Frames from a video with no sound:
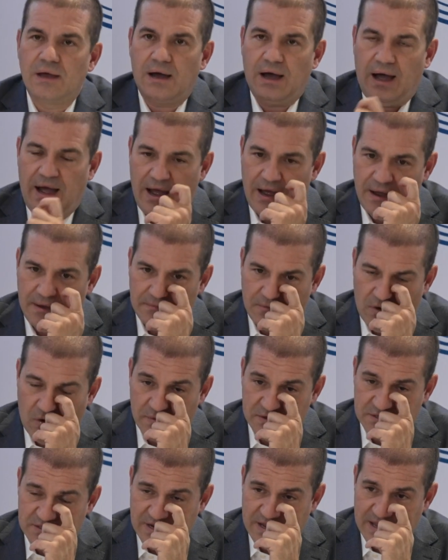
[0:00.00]

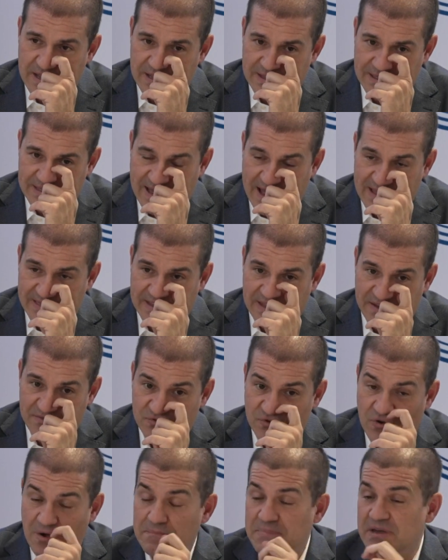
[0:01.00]
Obviously, that
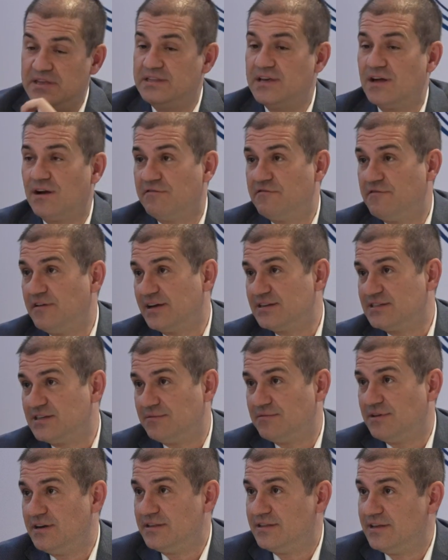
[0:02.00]
gives you a big deal of
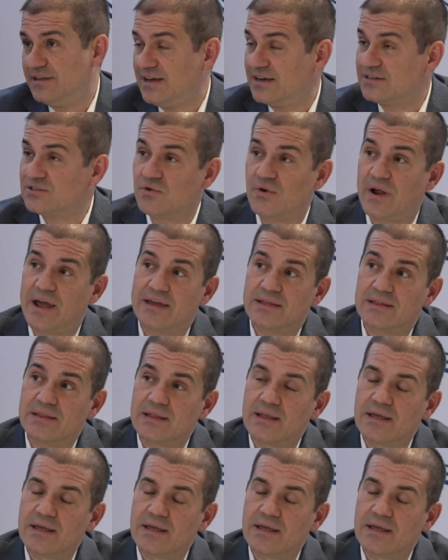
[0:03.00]
flexibility. That's great,